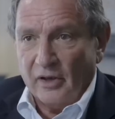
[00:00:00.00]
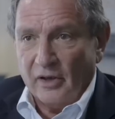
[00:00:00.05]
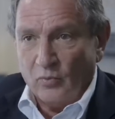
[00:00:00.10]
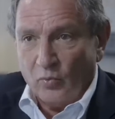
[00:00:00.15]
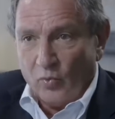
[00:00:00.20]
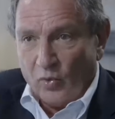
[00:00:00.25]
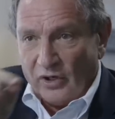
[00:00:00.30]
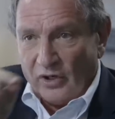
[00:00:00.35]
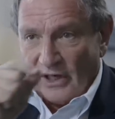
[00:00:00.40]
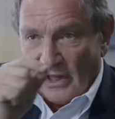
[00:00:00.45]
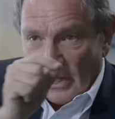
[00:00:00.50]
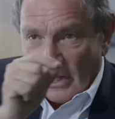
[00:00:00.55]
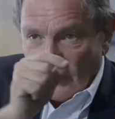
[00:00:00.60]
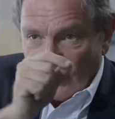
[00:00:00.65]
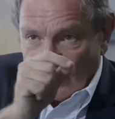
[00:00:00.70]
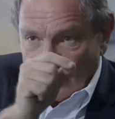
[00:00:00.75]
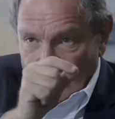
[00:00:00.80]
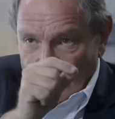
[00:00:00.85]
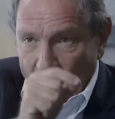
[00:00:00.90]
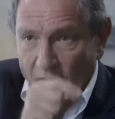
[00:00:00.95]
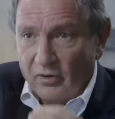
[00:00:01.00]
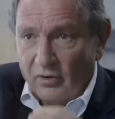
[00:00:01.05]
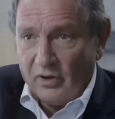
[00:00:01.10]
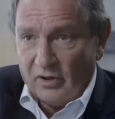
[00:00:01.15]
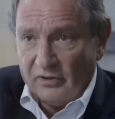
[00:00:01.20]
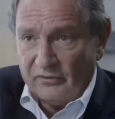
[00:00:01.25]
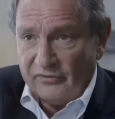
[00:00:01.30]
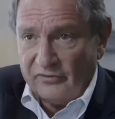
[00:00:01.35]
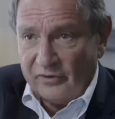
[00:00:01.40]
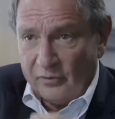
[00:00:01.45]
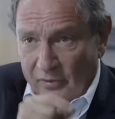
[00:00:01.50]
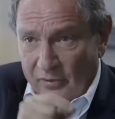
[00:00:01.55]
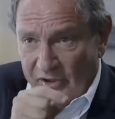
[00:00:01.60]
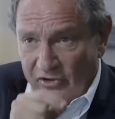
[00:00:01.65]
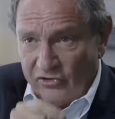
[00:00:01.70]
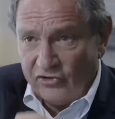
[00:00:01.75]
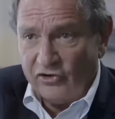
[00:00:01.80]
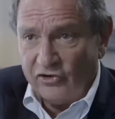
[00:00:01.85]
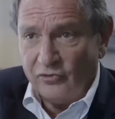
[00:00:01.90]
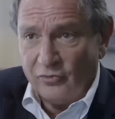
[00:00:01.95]
and what he spoke of and what he
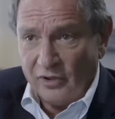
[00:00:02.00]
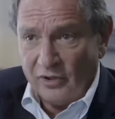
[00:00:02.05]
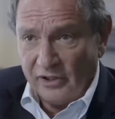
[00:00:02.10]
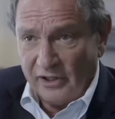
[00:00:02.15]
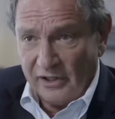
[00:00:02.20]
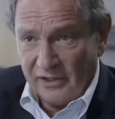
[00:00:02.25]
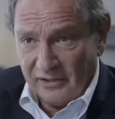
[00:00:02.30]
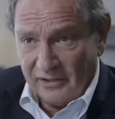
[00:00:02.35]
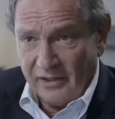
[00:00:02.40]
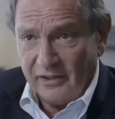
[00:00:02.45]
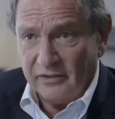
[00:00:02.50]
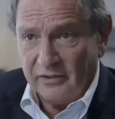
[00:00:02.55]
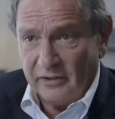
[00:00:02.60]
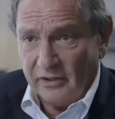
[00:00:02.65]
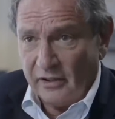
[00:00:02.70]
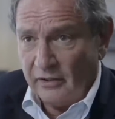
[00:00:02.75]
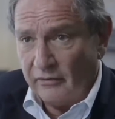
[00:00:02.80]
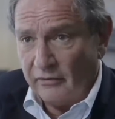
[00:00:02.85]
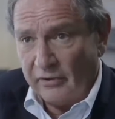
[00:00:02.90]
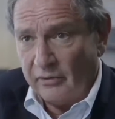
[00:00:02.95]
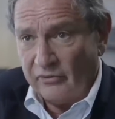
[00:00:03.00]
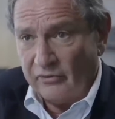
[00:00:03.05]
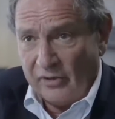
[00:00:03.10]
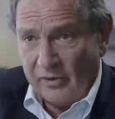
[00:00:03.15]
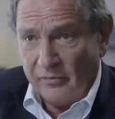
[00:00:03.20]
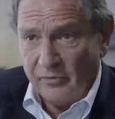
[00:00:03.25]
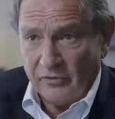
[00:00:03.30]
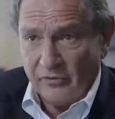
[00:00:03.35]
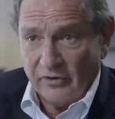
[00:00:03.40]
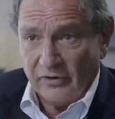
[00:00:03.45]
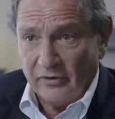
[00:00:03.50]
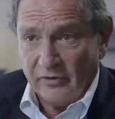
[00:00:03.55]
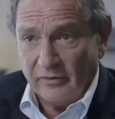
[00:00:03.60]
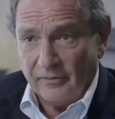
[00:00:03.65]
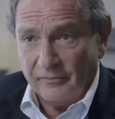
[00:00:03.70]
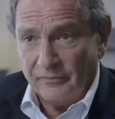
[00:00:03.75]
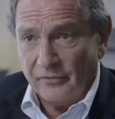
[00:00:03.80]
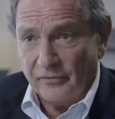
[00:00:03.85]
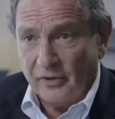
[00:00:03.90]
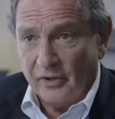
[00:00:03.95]
genuinely intended, I don't think he was a hypocrite.
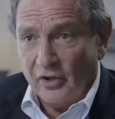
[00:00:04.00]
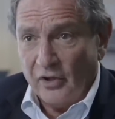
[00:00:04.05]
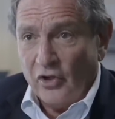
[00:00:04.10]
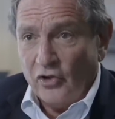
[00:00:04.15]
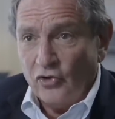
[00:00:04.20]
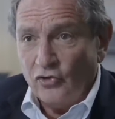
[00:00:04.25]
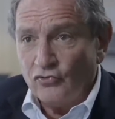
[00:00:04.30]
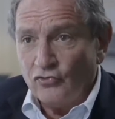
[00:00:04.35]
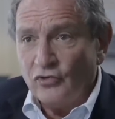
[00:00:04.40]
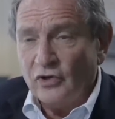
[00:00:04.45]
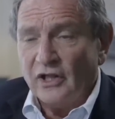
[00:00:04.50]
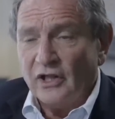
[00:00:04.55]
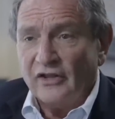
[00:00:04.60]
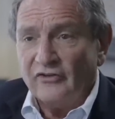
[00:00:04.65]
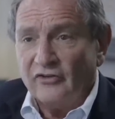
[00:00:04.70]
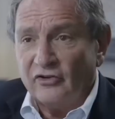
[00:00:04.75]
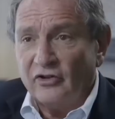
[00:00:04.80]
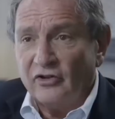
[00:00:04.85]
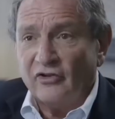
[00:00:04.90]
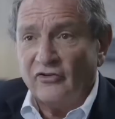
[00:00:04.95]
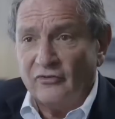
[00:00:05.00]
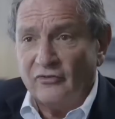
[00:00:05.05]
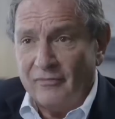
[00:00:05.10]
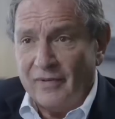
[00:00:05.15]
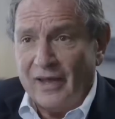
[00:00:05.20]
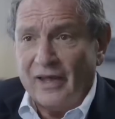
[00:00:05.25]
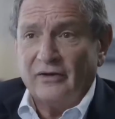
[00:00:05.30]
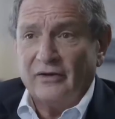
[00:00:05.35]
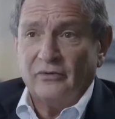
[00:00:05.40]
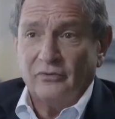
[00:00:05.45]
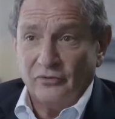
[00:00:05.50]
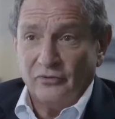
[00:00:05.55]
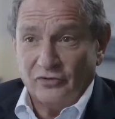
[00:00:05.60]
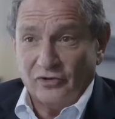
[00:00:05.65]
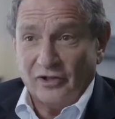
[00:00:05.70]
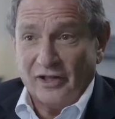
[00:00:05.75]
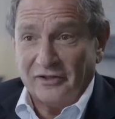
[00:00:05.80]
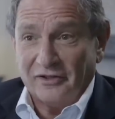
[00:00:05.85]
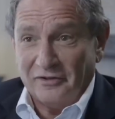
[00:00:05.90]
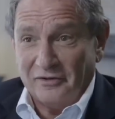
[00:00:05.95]
You realize it doesn't matter who's
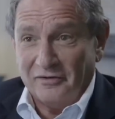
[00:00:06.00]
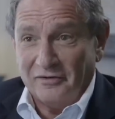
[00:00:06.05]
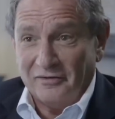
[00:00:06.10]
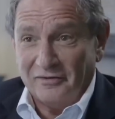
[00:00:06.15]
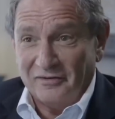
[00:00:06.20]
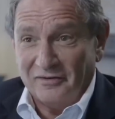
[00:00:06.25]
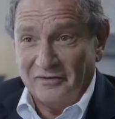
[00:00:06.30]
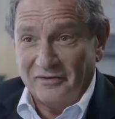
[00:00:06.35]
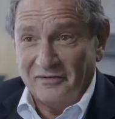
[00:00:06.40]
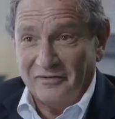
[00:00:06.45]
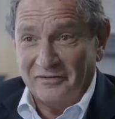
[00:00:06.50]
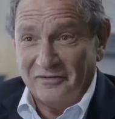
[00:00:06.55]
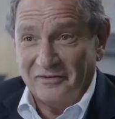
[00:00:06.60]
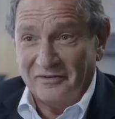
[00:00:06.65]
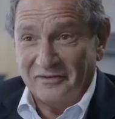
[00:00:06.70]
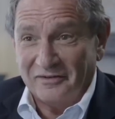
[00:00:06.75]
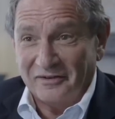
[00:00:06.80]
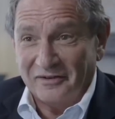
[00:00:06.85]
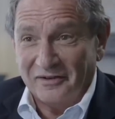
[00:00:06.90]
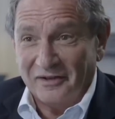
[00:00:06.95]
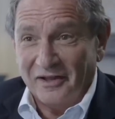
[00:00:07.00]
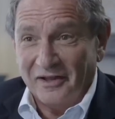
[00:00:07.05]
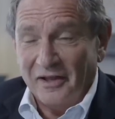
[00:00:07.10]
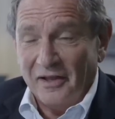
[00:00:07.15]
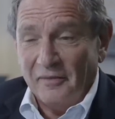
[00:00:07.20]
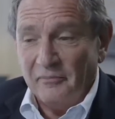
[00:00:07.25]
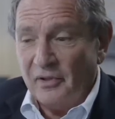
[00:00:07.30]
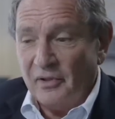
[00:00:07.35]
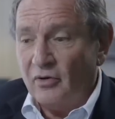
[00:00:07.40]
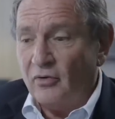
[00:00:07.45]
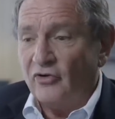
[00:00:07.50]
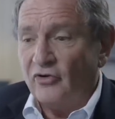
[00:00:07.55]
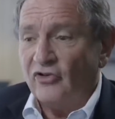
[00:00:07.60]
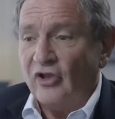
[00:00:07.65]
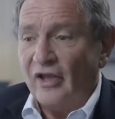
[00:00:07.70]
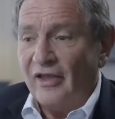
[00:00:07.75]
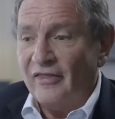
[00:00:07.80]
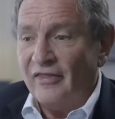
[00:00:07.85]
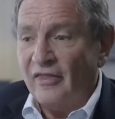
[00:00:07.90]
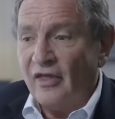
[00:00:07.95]
elected because
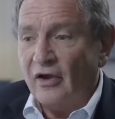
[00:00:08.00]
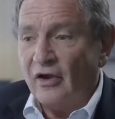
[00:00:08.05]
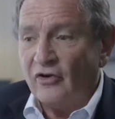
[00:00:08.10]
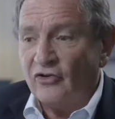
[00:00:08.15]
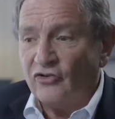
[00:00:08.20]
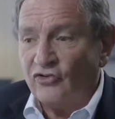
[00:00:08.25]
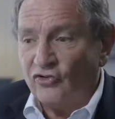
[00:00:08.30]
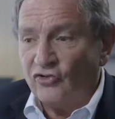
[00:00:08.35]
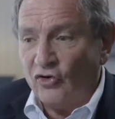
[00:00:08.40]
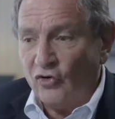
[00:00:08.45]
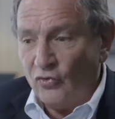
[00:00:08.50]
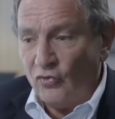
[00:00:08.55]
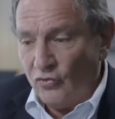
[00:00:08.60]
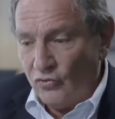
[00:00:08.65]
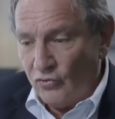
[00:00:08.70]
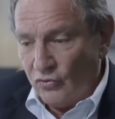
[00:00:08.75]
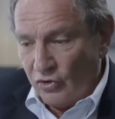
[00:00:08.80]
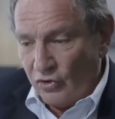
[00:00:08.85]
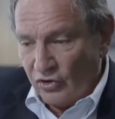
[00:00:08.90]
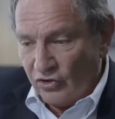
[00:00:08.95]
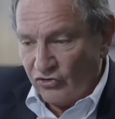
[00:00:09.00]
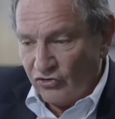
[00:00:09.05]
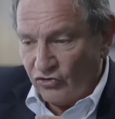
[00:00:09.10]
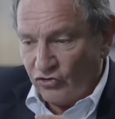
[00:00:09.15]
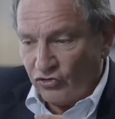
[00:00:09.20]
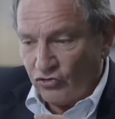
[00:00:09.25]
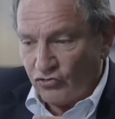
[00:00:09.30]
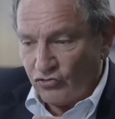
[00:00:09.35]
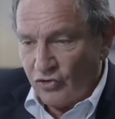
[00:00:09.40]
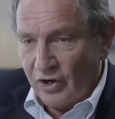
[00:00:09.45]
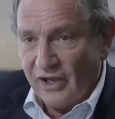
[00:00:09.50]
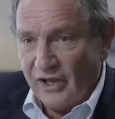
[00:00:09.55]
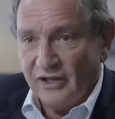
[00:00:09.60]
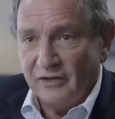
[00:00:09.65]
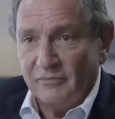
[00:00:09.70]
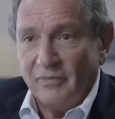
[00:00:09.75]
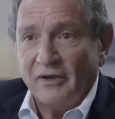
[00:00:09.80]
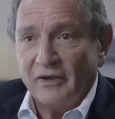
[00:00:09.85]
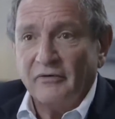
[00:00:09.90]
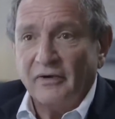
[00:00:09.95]
they are so
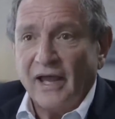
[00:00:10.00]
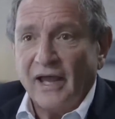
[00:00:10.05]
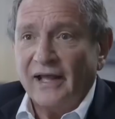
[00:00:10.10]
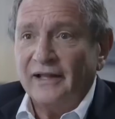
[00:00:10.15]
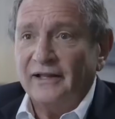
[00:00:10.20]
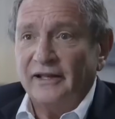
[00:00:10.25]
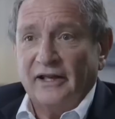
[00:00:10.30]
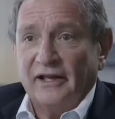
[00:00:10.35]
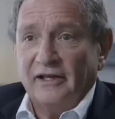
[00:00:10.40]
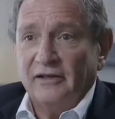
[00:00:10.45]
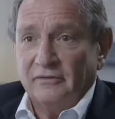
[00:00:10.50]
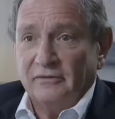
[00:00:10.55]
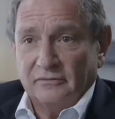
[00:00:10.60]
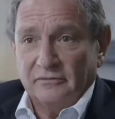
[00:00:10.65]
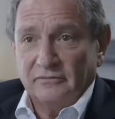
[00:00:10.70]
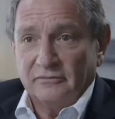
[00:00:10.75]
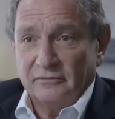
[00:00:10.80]
constrained by reality